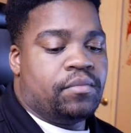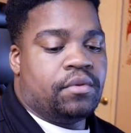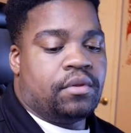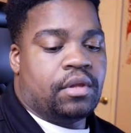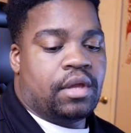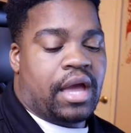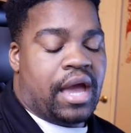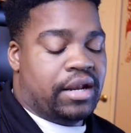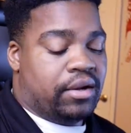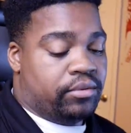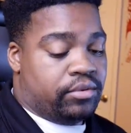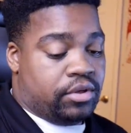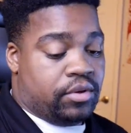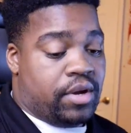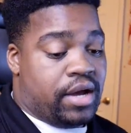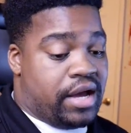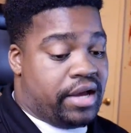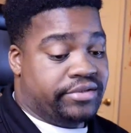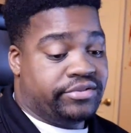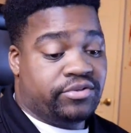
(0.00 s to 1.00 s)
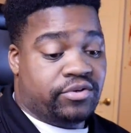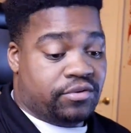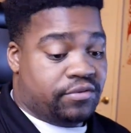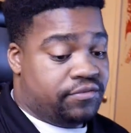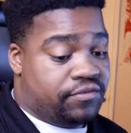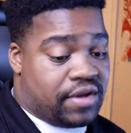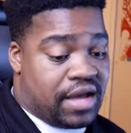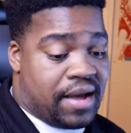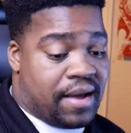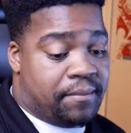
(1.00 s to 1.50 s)
I don't know how
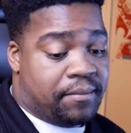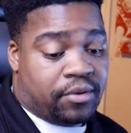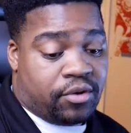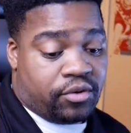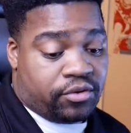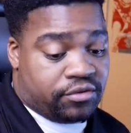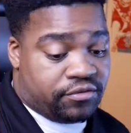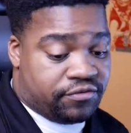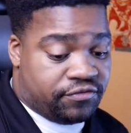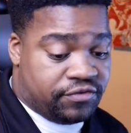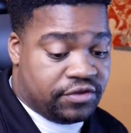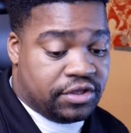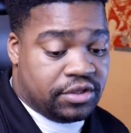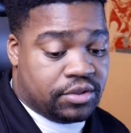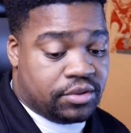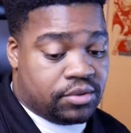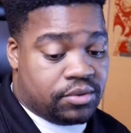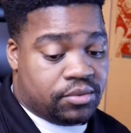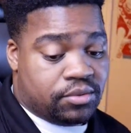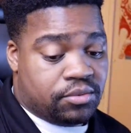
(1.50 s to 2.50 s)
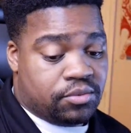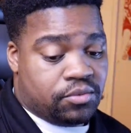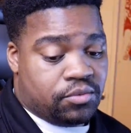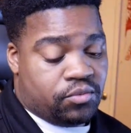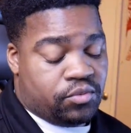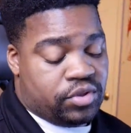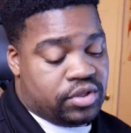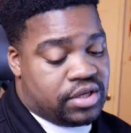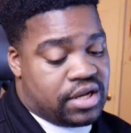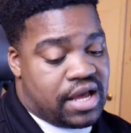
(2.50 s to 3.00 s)
I'm gonna feel
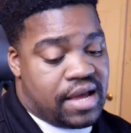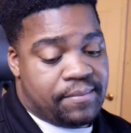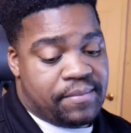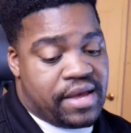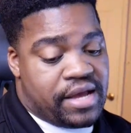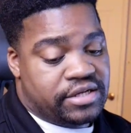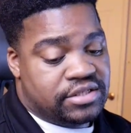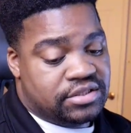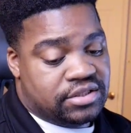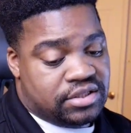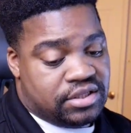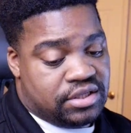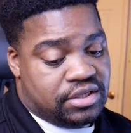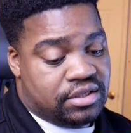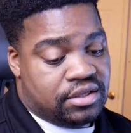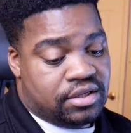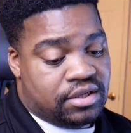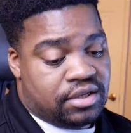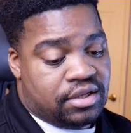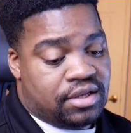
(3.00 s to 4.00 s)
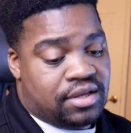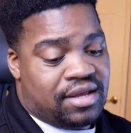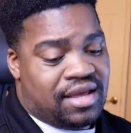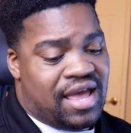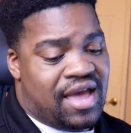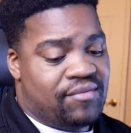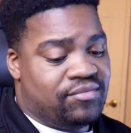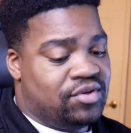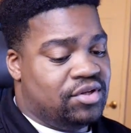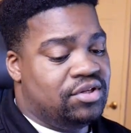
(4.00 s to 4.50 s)
when I'm actually
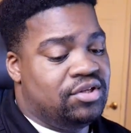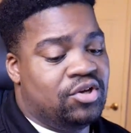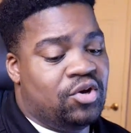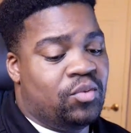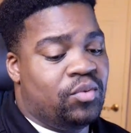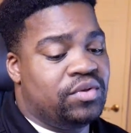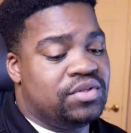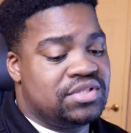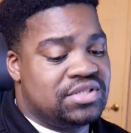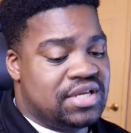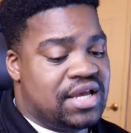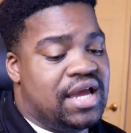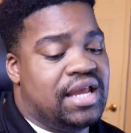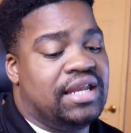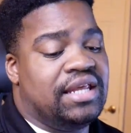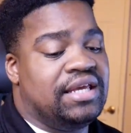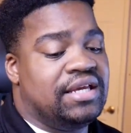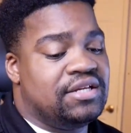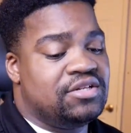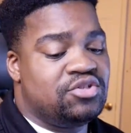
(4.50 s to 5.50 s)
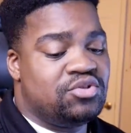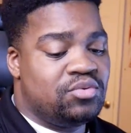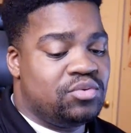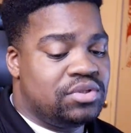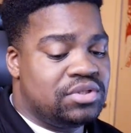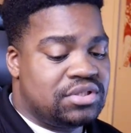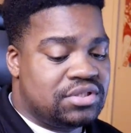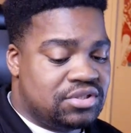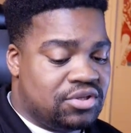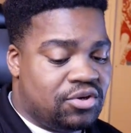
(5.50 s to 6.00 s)
having to deal with signing into a
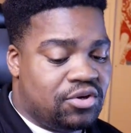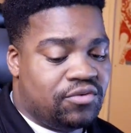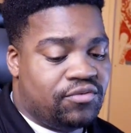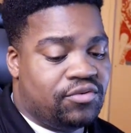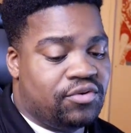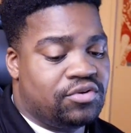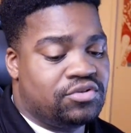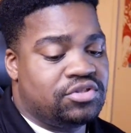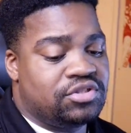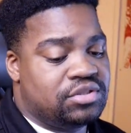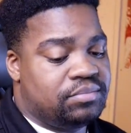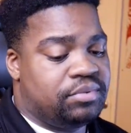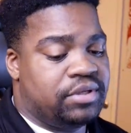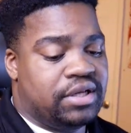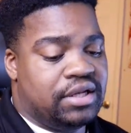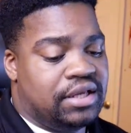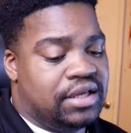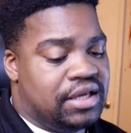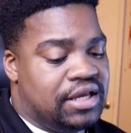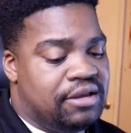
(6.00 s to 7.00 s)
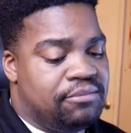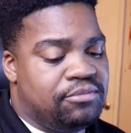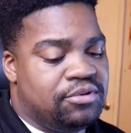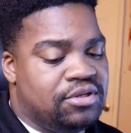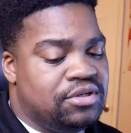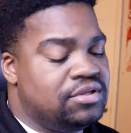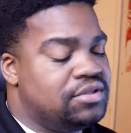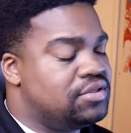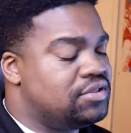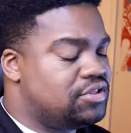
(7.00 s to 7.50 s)
server just play the game, and
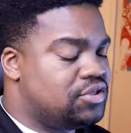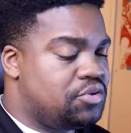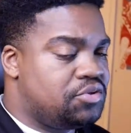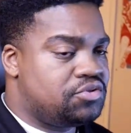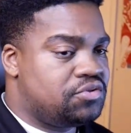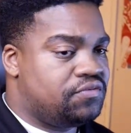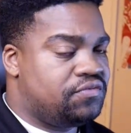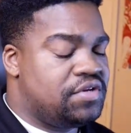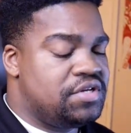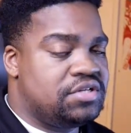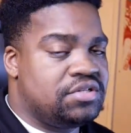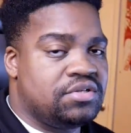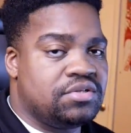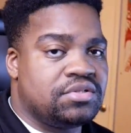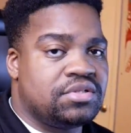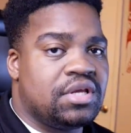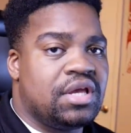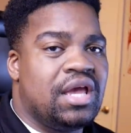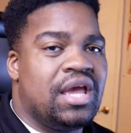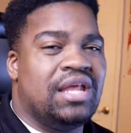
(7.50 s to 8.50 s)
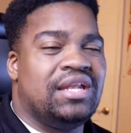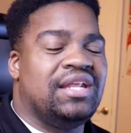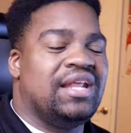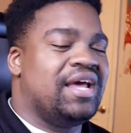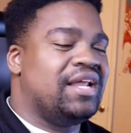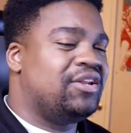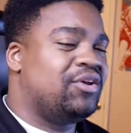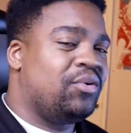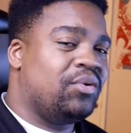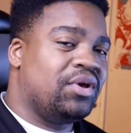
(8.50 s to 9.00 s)
then the social features that I
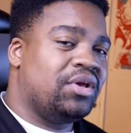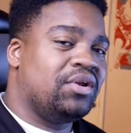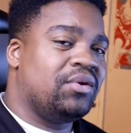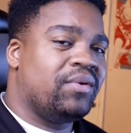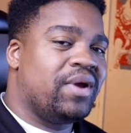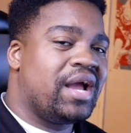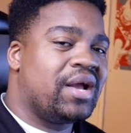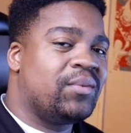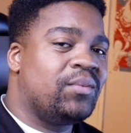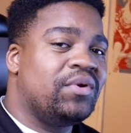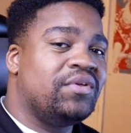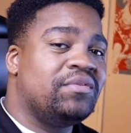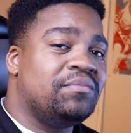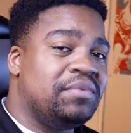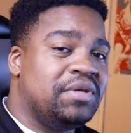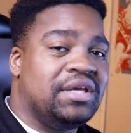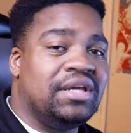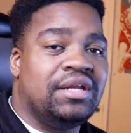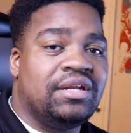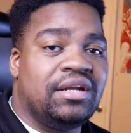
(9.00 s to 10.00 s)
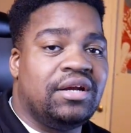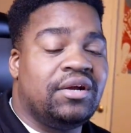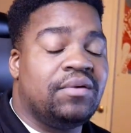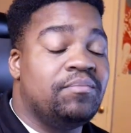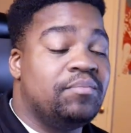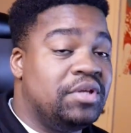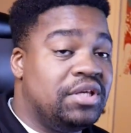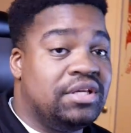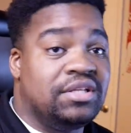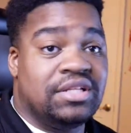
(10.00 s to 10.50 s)
don't interact with being there.
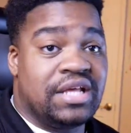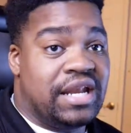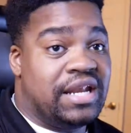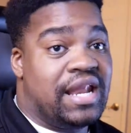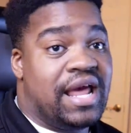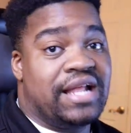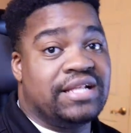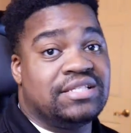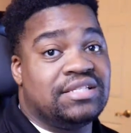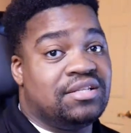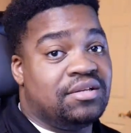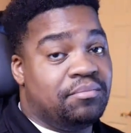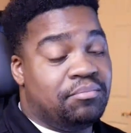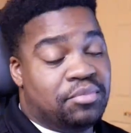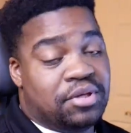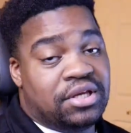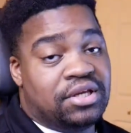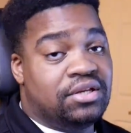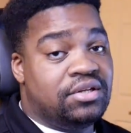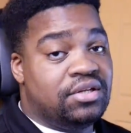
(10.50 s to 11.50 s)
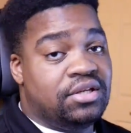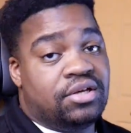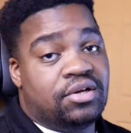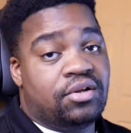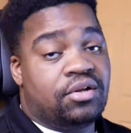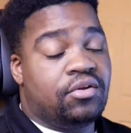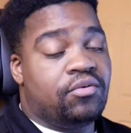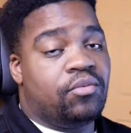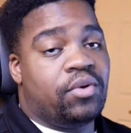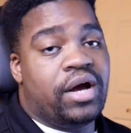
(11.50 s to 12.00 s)
And that's the big
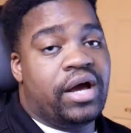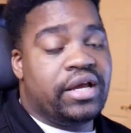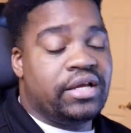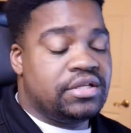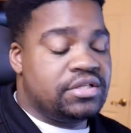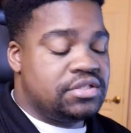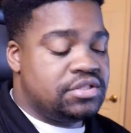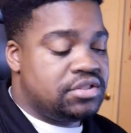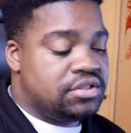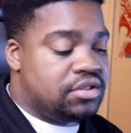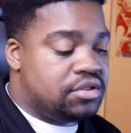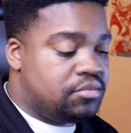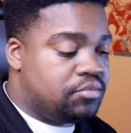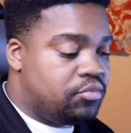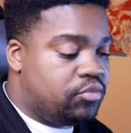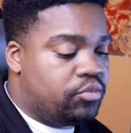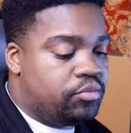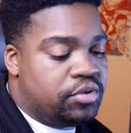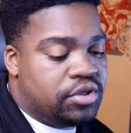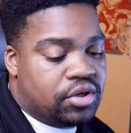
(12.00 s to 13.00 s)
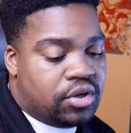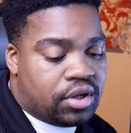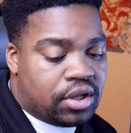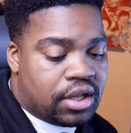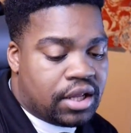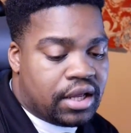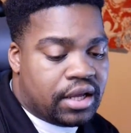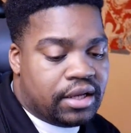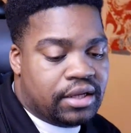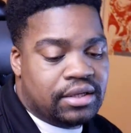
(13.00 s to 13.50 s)
deal of why it should be
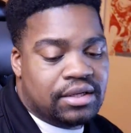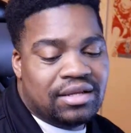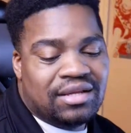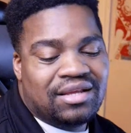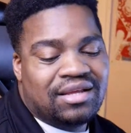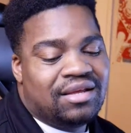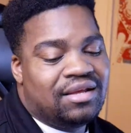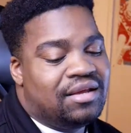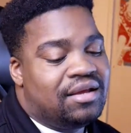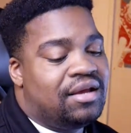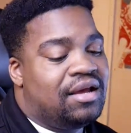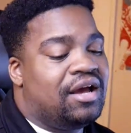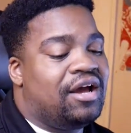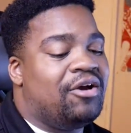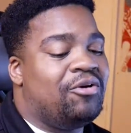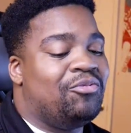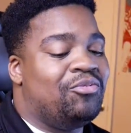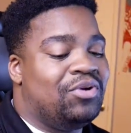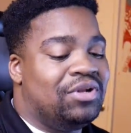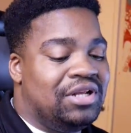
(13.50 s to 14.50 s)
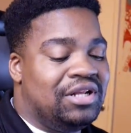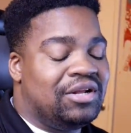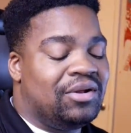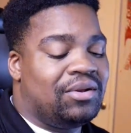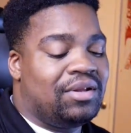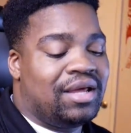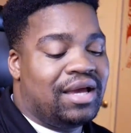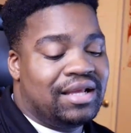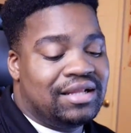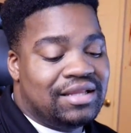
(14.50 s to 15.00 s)
online. I really don't
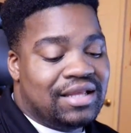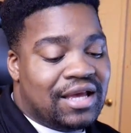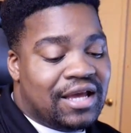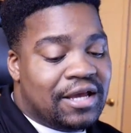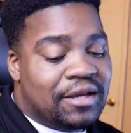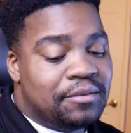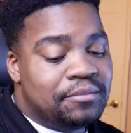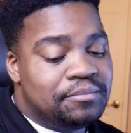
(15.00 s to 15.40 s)
like that.